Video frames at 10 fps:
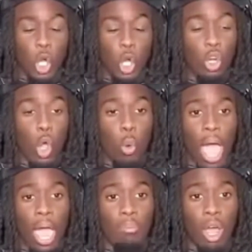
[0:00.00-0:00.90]
I don't know
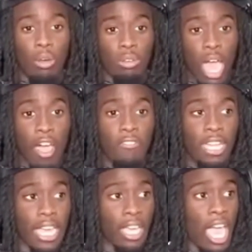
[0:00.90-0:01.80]
why, bro. I feel
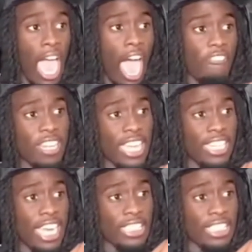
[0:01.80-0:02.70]
like I feel like
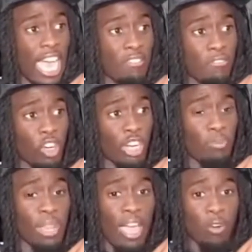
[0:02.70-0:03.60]
niggas is having fun on their
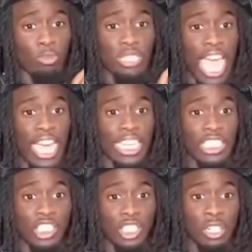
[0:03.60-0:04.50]
platforms as they
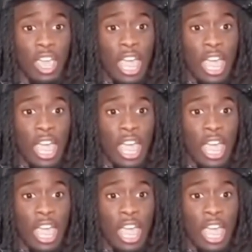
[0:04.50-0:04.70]
should.